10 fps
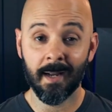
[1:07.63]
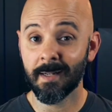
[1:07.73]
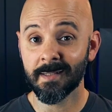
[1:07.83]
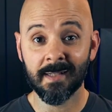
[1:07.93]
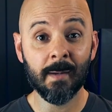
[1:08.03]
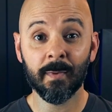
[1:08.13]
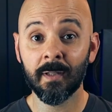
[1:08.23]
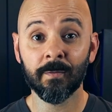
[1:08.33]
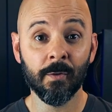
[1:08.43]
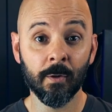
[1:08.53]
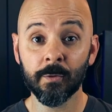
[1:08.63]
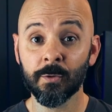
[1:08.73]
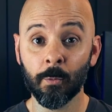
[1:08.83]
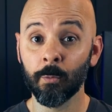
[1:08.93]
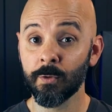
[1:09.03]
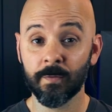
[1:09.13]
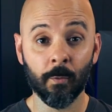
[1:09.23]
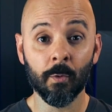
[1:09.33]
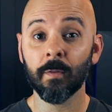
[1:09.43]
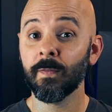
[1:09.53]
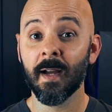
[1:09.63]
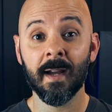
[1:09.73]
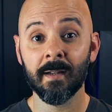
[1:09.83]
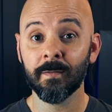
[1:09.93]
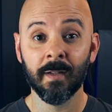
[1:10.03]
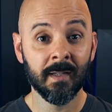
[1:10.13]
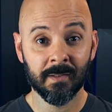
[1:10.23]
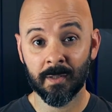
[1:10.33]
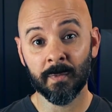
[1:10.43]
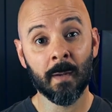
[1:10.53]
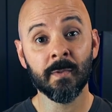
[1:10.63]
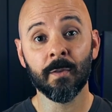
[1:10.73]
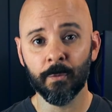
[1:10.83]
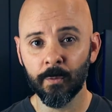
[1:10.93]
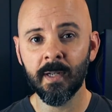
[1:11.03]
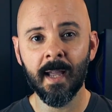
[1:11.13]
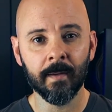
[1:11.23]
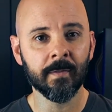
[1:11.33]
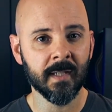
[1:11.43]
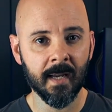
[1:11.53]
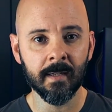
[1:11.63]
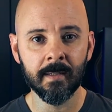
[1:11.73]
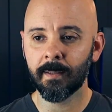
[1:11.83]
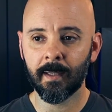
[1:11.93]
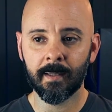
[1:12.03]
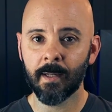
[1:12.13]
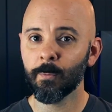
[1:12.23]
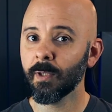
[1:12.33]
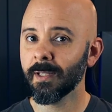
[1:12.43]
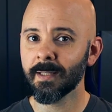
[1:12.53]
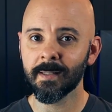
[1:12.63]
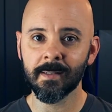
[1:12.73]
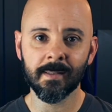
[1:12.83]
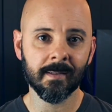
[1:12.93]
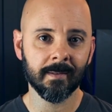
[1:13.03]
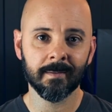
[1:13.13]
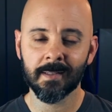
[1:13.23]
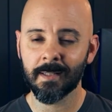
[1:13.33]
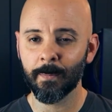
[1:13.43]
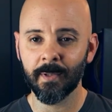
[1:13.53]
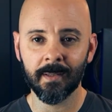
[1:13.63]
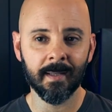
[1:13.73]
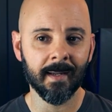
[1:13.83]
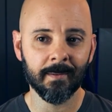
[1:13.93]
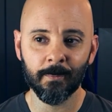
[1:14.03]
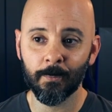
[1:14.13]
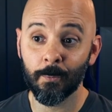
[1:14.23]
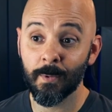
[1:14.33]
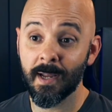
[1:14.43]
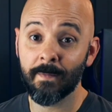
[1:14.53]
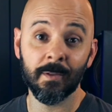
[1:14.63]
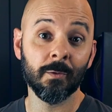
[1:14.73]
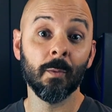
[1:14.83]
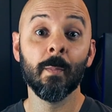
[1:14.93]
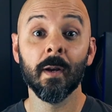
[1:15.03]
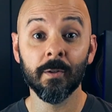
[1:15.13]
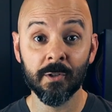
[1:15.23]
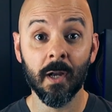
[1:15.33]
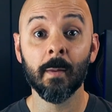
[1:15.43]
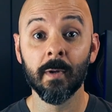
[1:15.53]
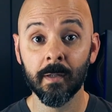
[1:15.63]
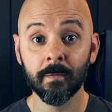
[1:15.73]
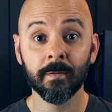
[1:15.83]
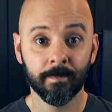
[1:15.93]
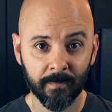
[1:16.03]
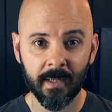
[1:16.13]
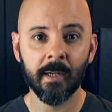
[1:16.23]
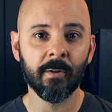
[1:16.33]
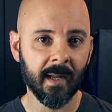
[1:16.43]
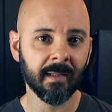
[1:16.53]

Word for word: and same thing for those schools, 4 or 5, sometimes a 3 out of 10. And that really is something that we have to do a better job of here in